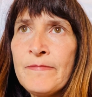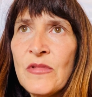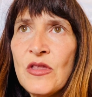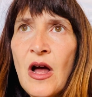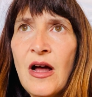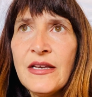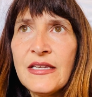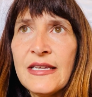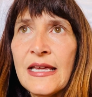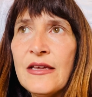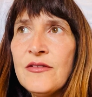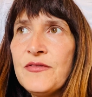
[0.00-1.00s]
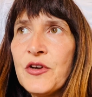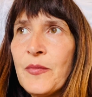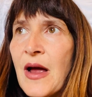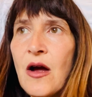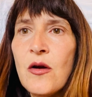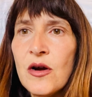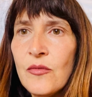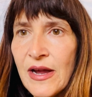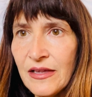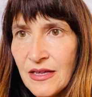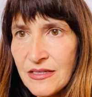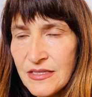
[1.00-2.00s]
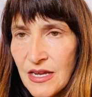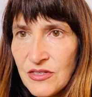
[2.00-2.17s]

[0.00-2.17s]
not give your power away, let's say,